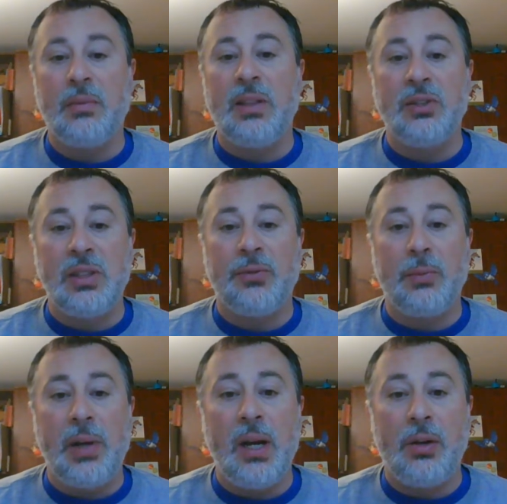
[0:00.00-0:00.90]
There's
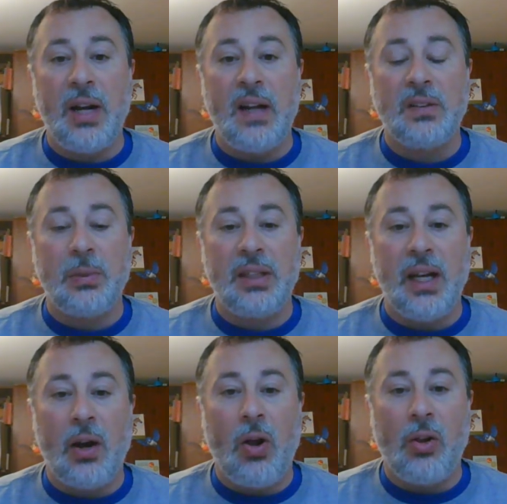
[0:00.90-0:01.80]
different paragraphs, but they
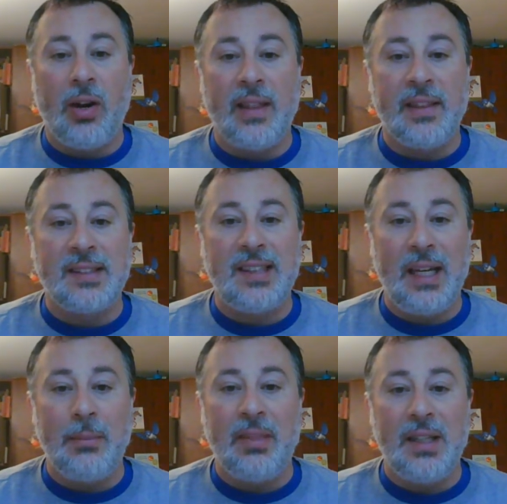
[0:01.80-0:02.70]
all are on the
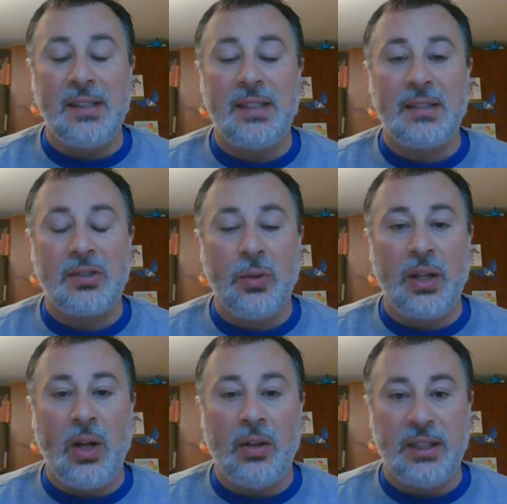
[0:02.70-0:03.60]
same thesis, so
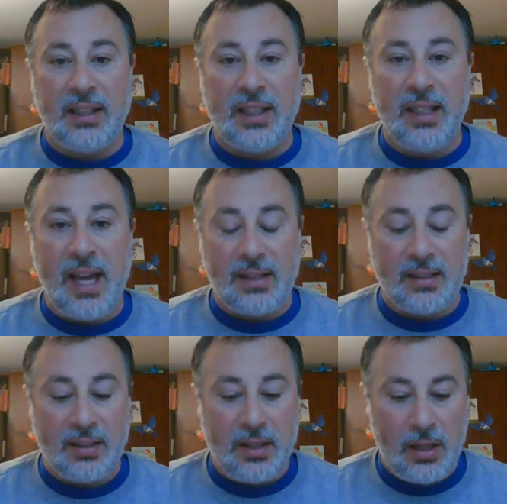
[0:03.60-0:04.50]
they all need to connect.
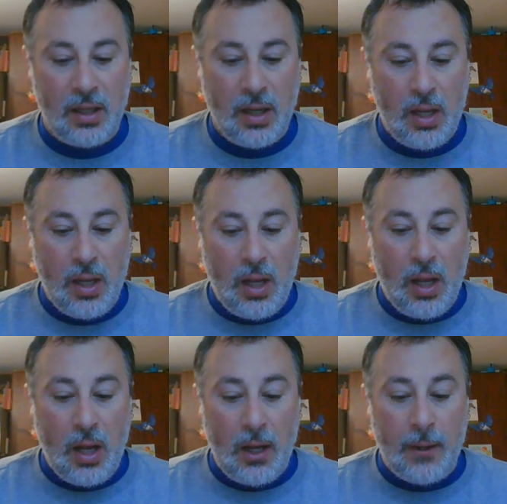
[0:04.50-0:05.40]

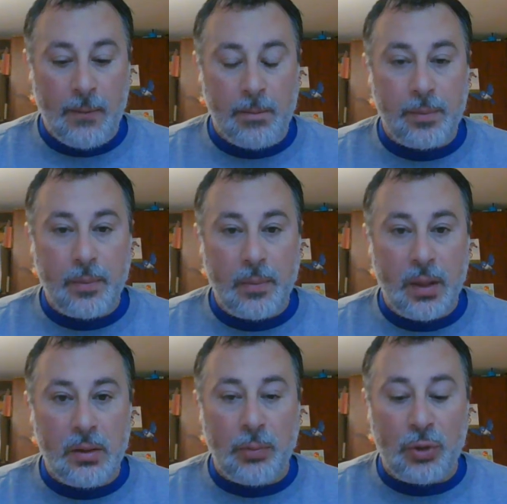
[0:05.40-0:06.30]

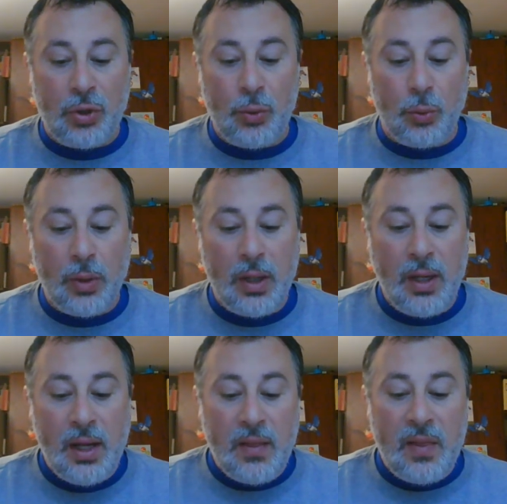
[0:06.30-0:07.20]
Number two,
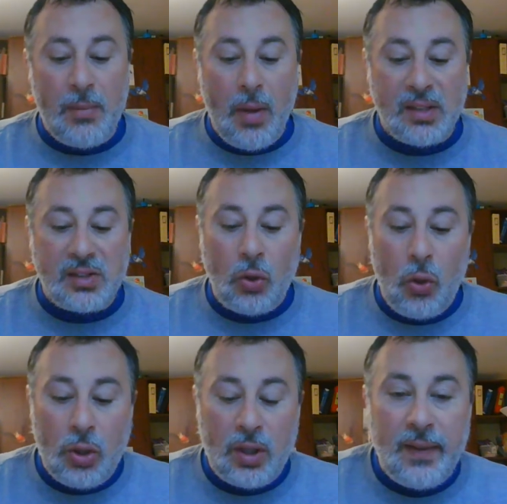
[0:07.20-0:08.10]
they must
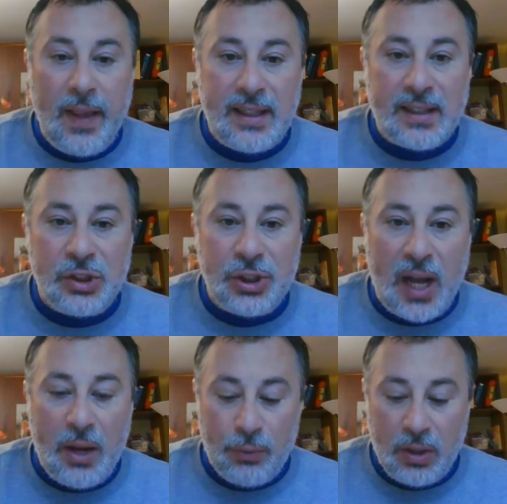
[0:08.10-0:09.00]
look like the
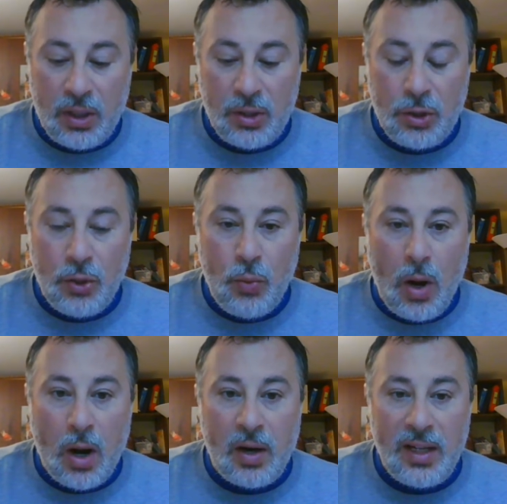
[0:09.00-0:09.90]
genre you
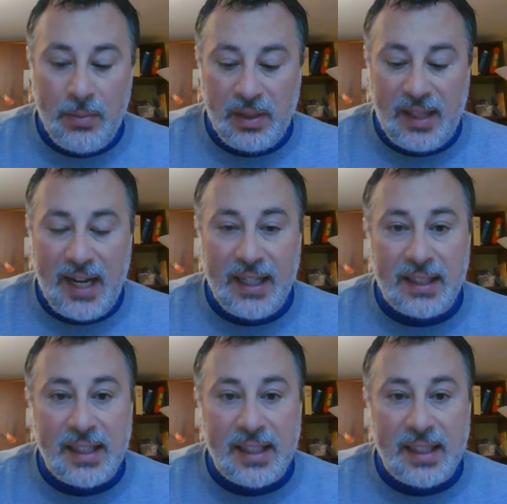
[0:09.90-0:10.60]
are imitating.